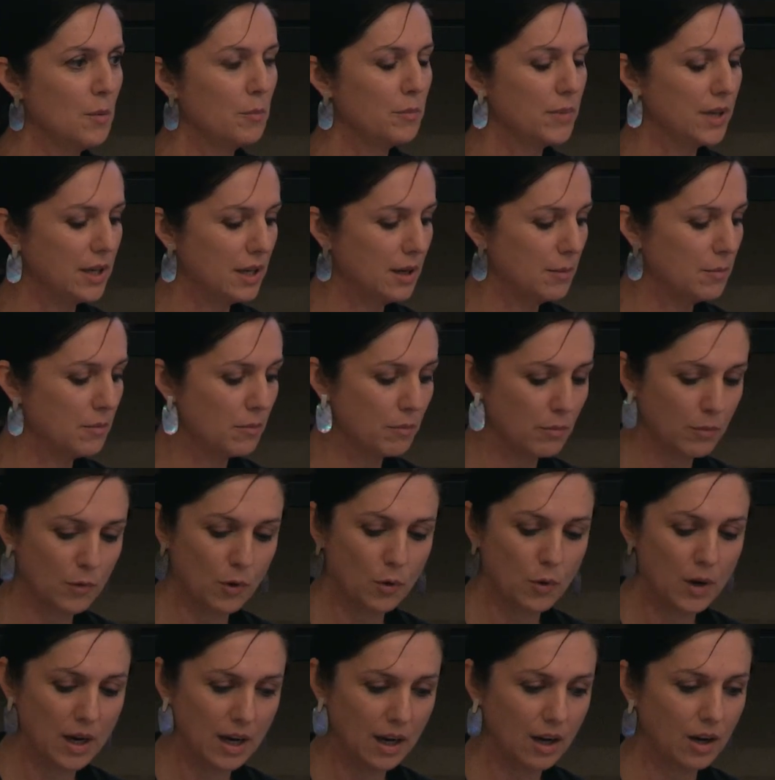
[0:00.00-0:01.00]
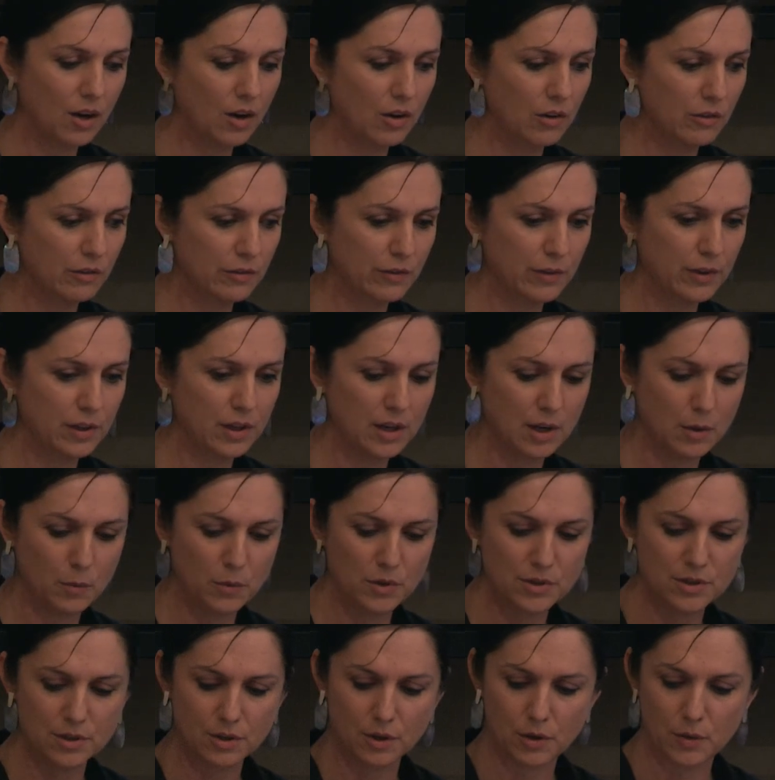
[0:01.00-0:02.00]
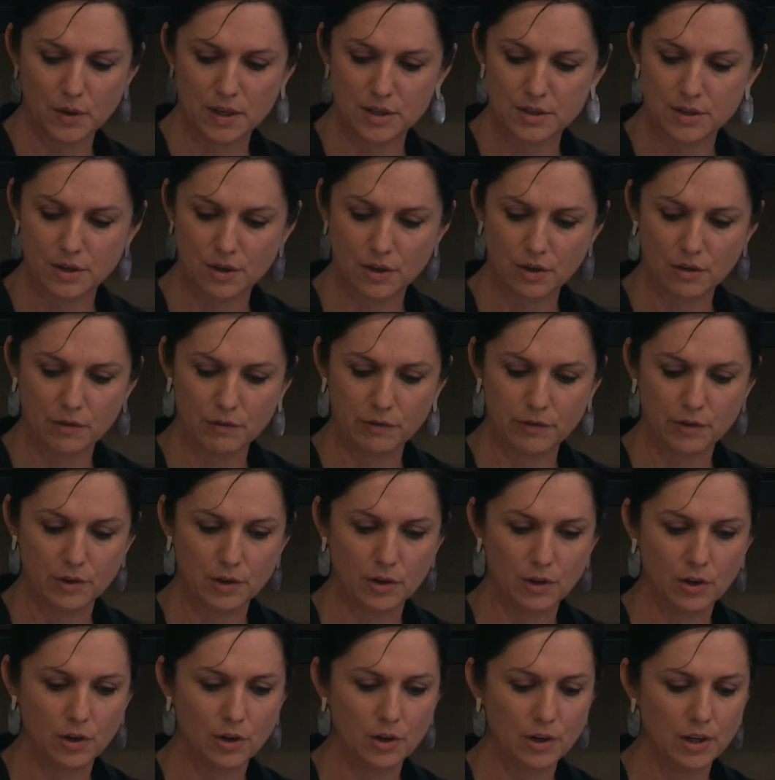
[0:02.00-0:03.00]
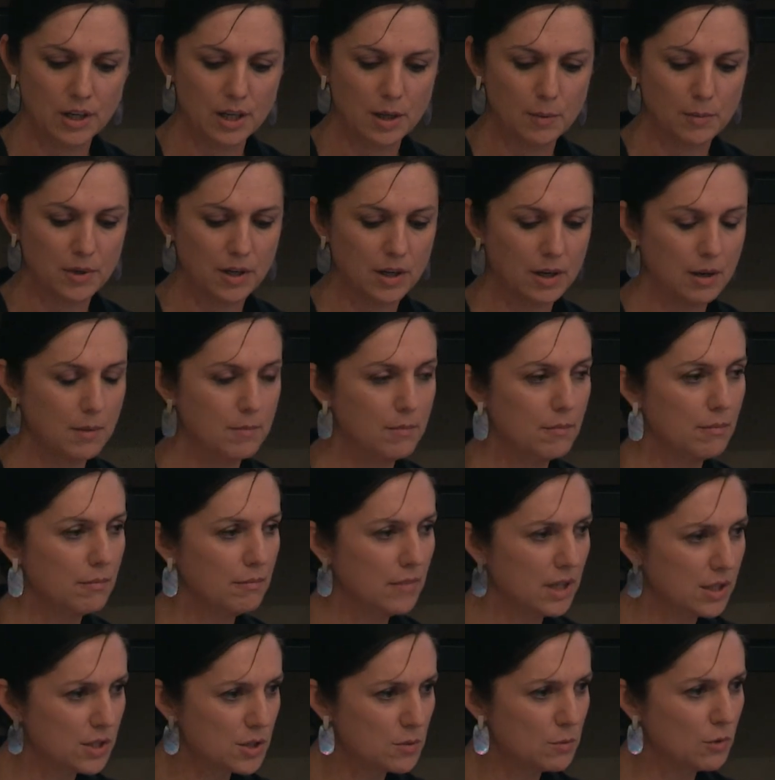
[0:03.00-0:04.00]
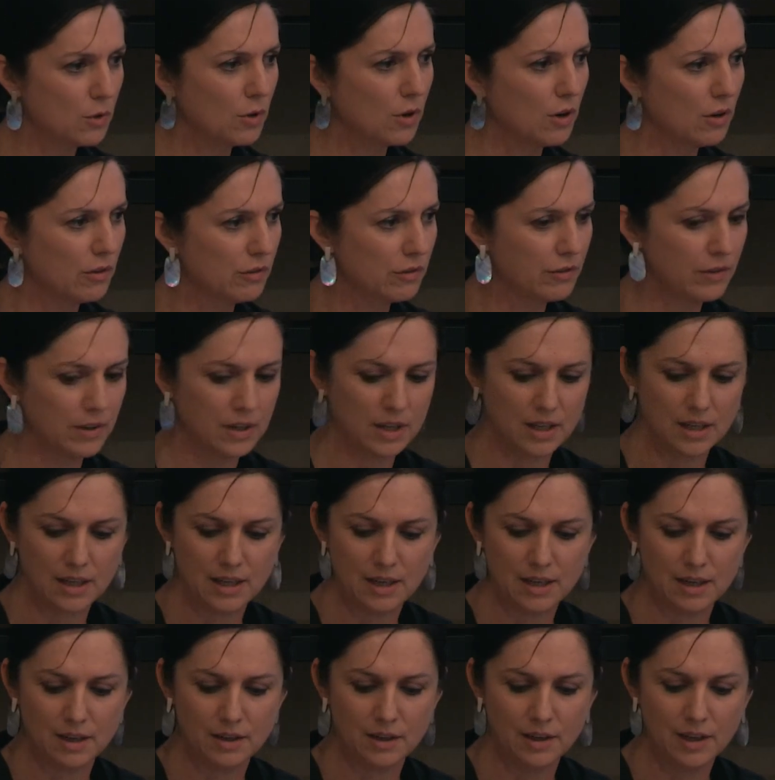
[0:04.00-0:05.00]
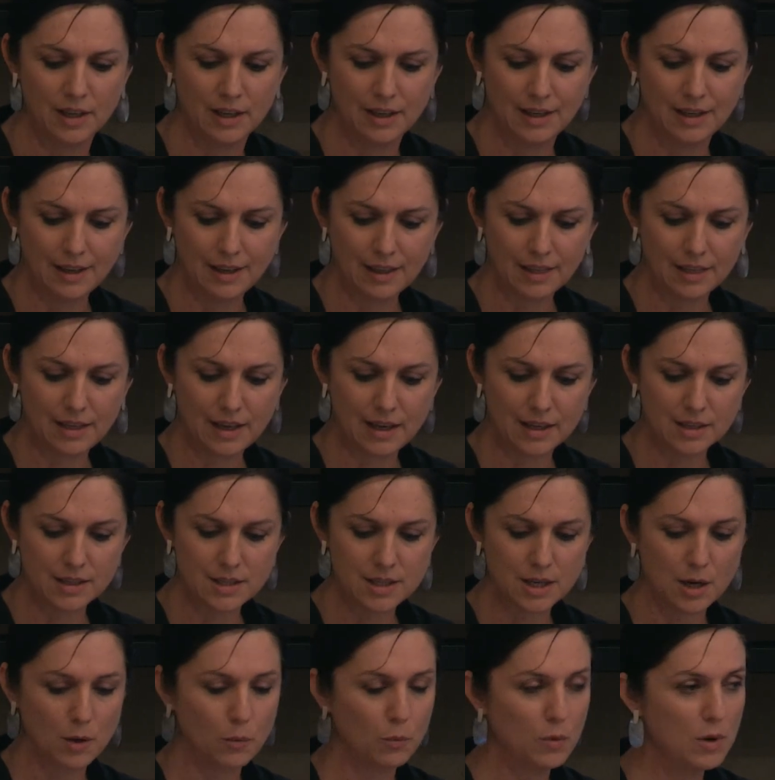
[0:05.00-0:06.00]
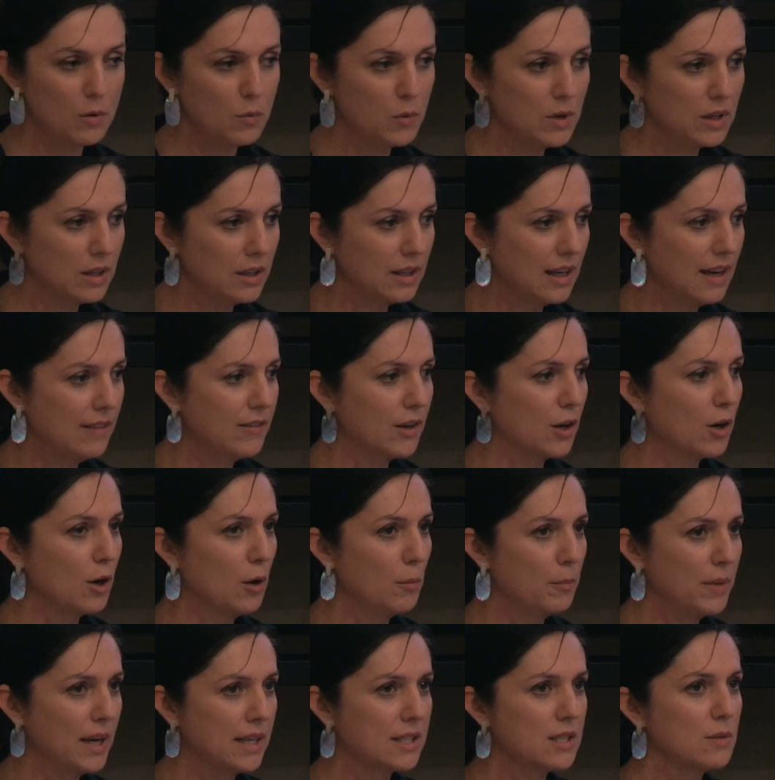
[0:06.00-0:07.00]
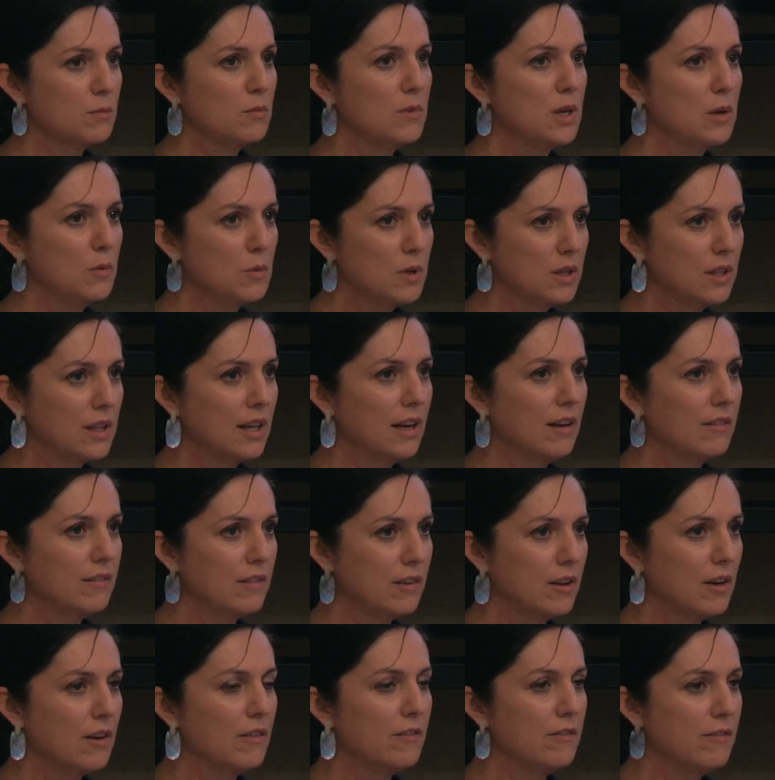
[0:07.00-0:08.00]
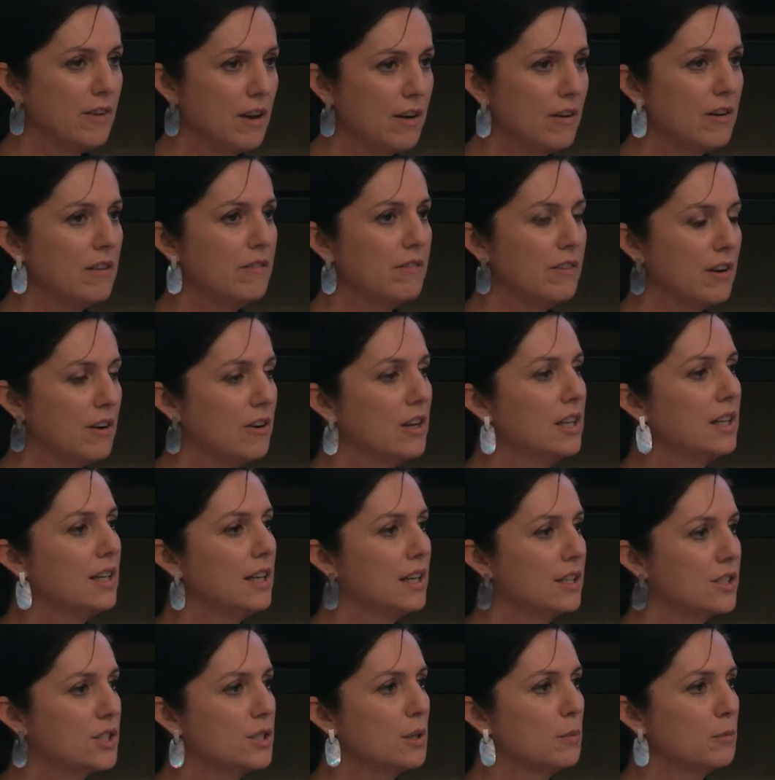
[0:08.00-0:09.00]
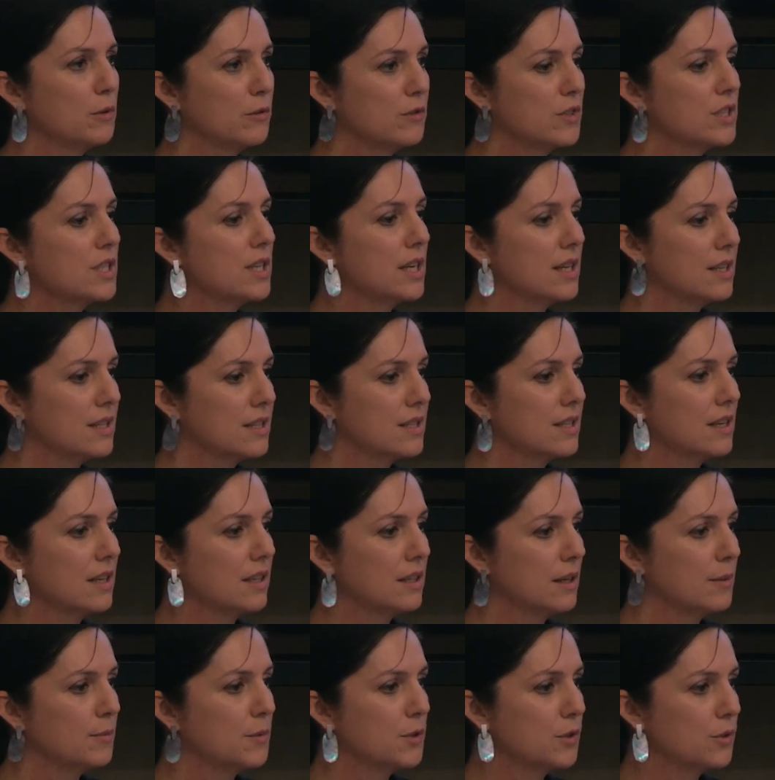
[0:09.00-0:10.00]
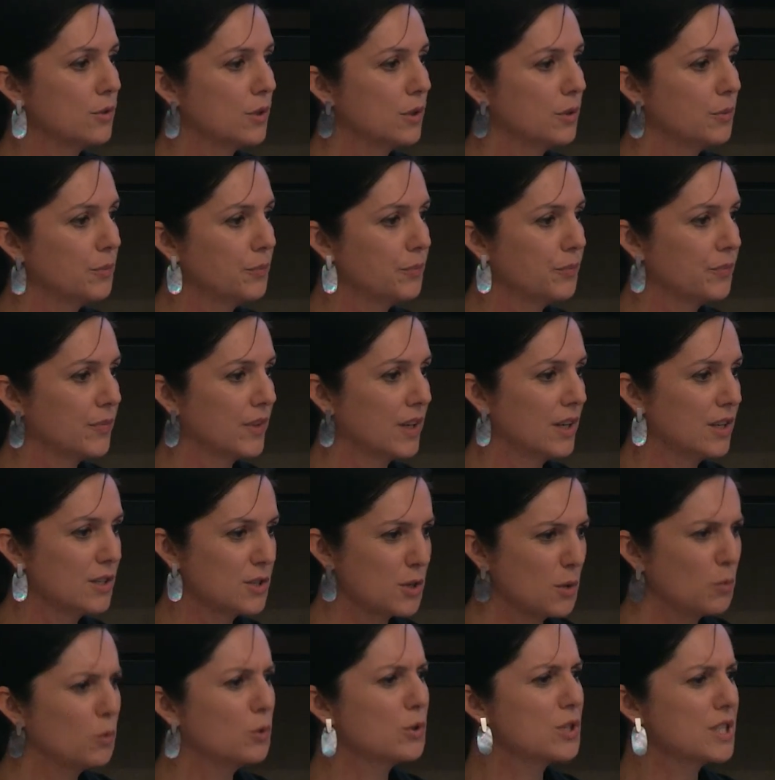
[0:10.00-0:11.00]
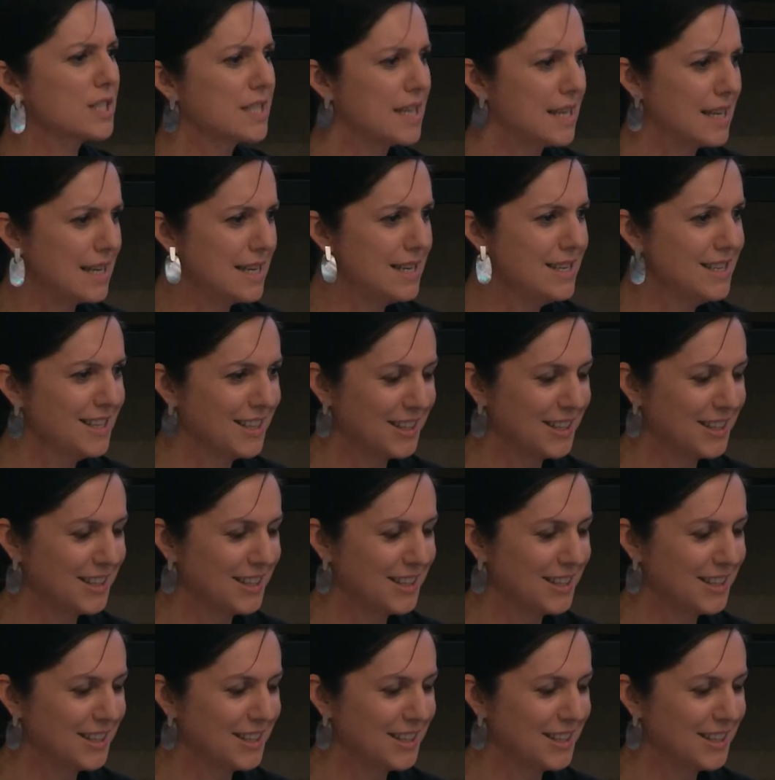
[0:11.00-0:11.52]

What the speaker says: But I'm quite confident, I wasn't quite so confident earlier, but I'm much more confident now that we will have a compact and we will have a very, very large number of states sign up to it. So we'll see.